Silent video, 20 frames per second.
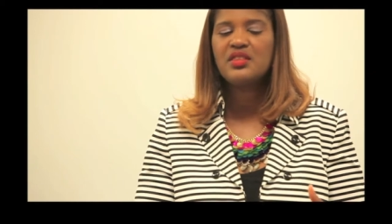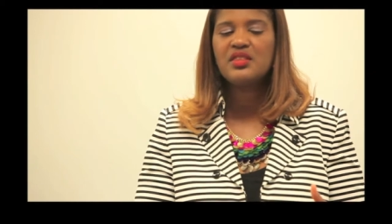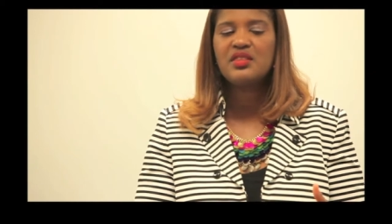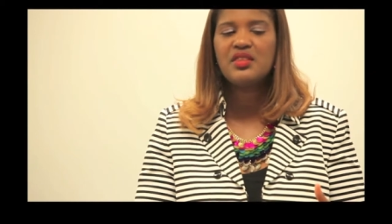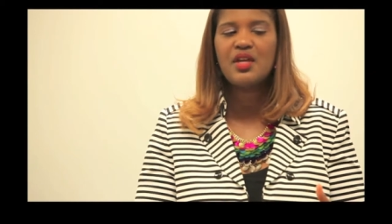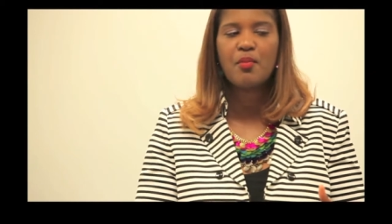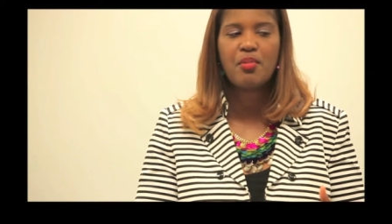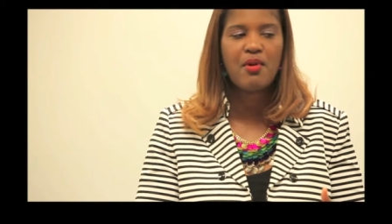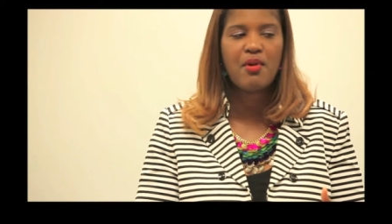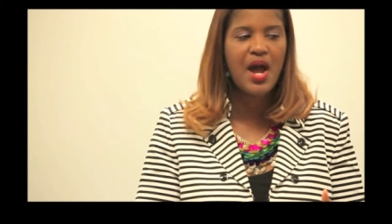
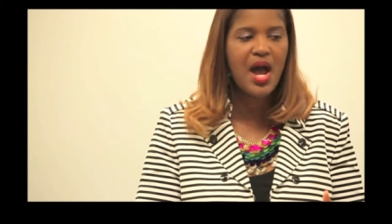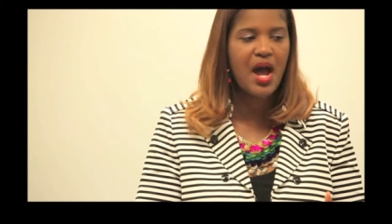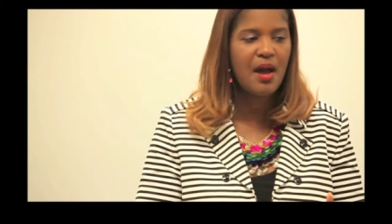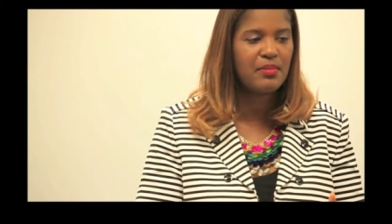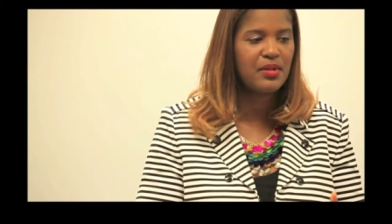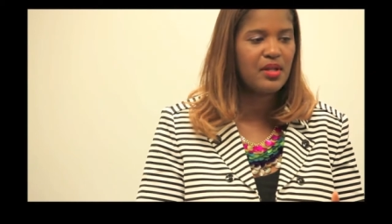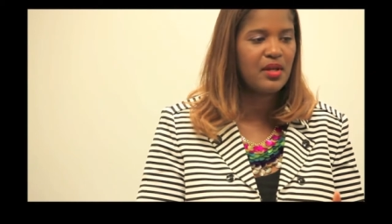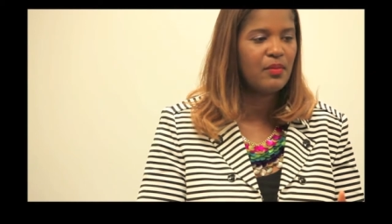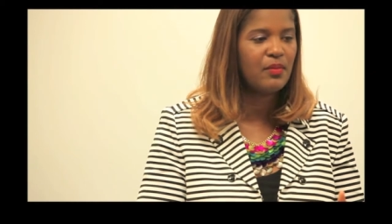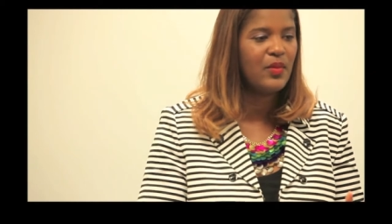the
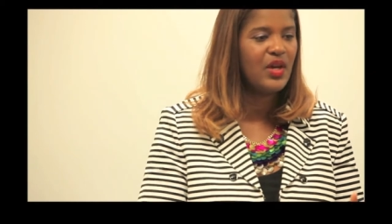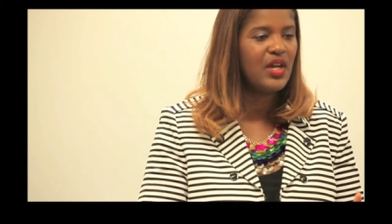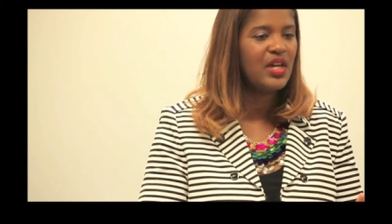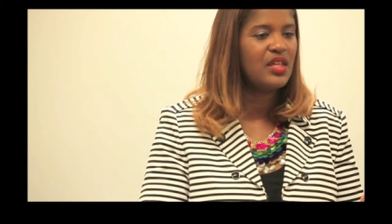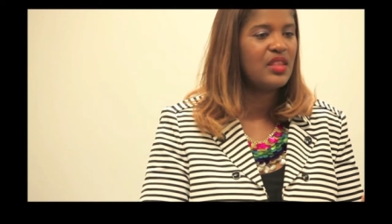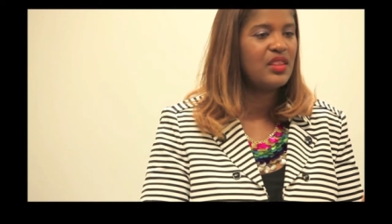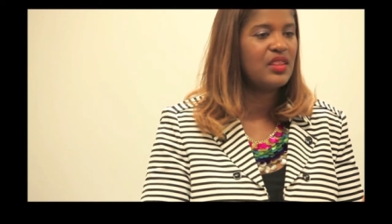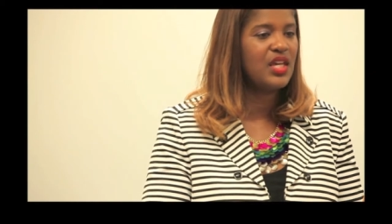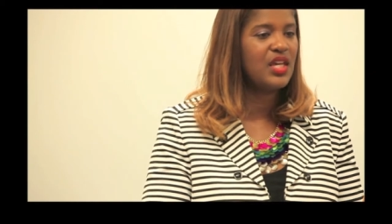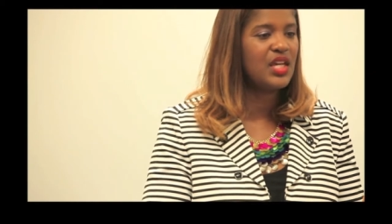problem,
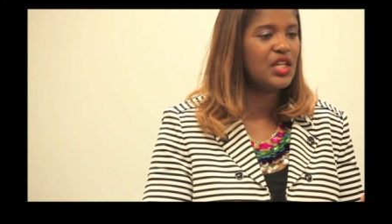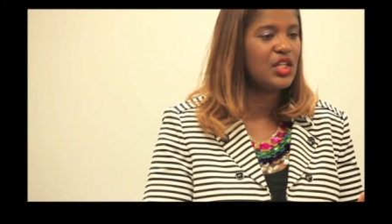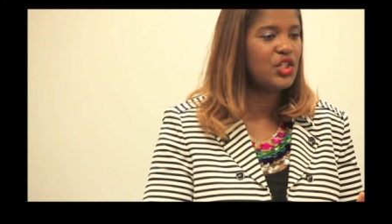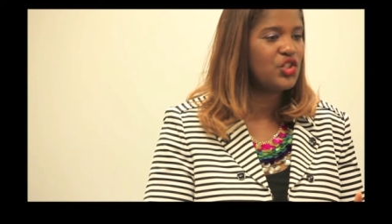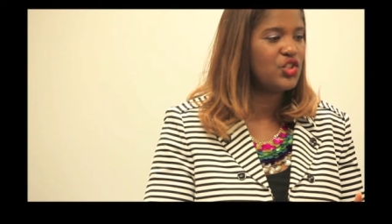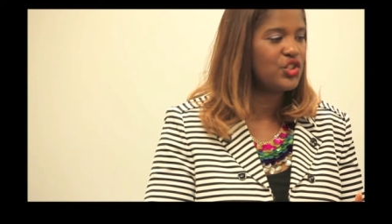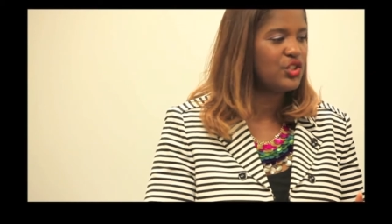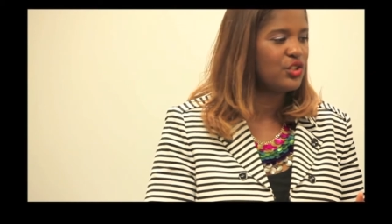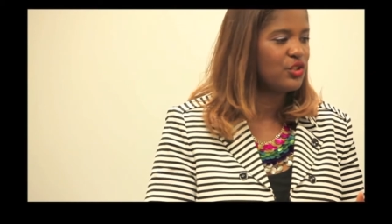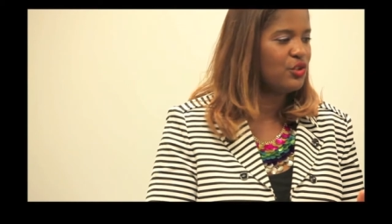the
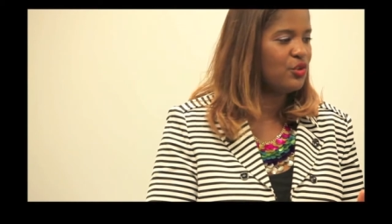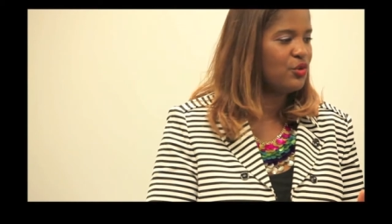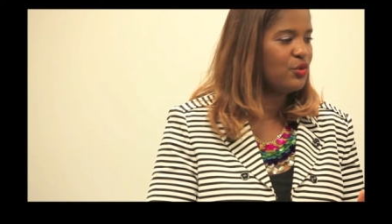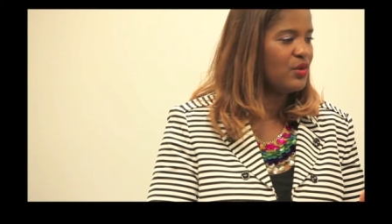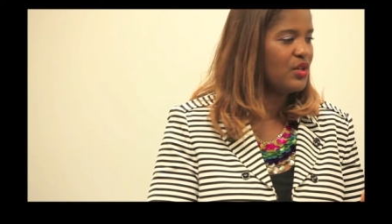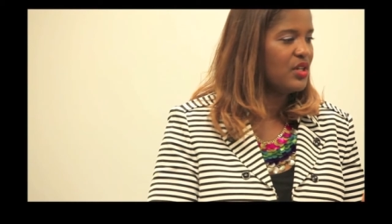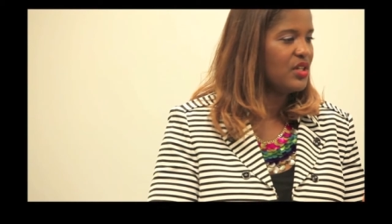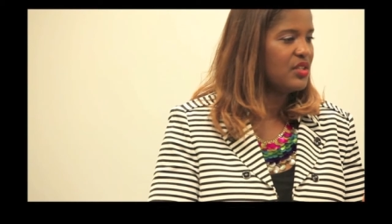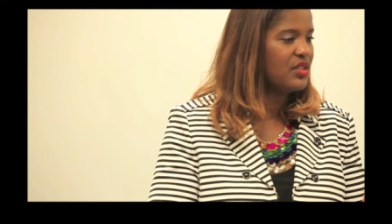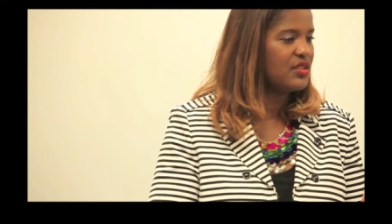issue,
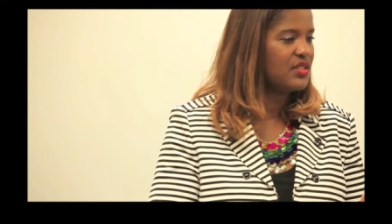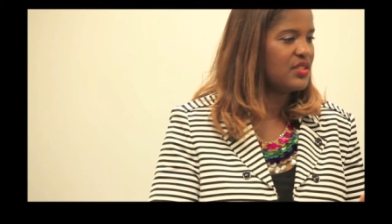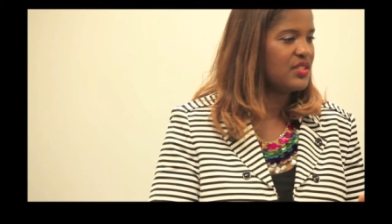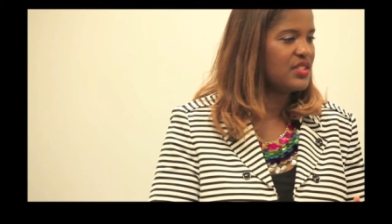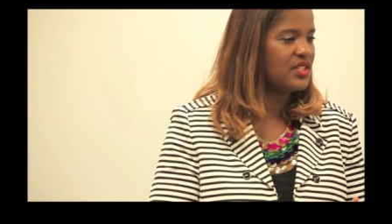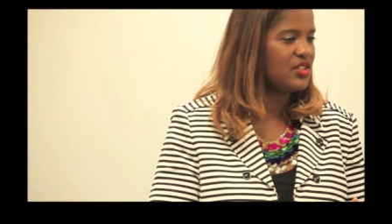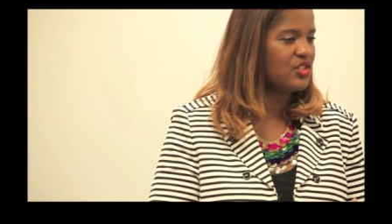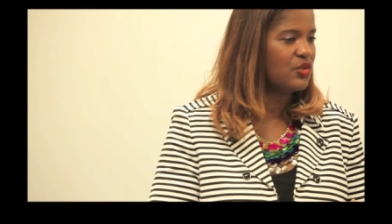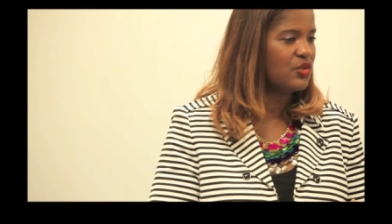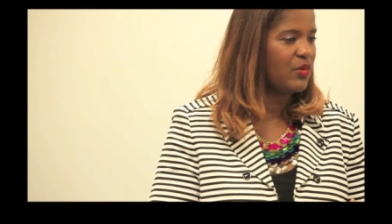the
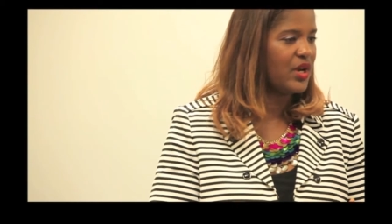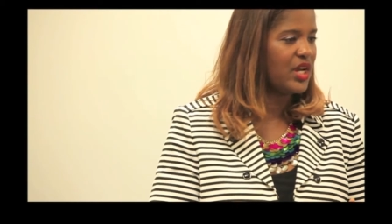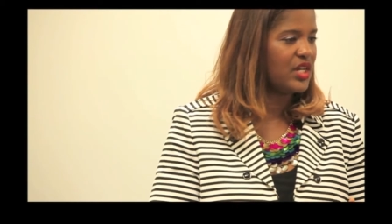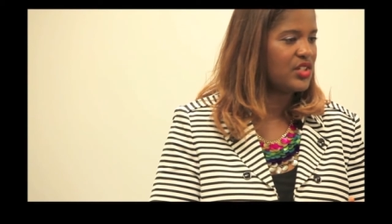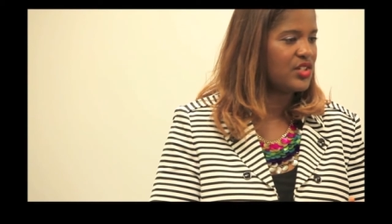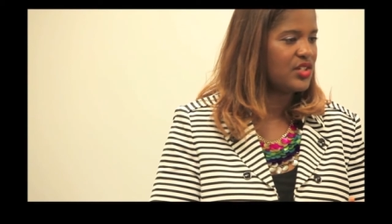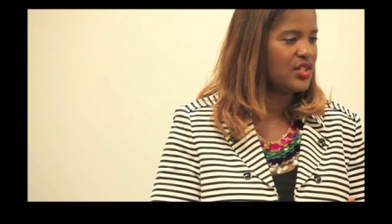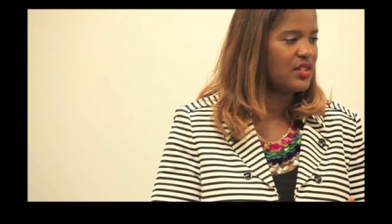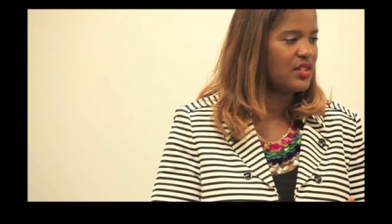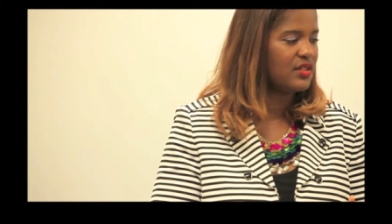
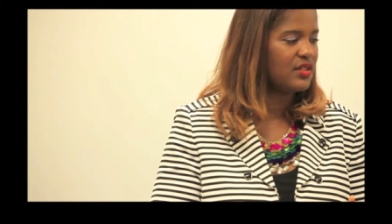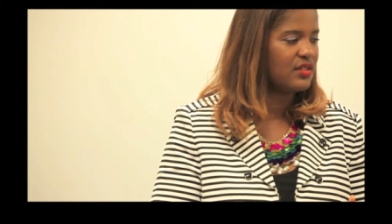situation.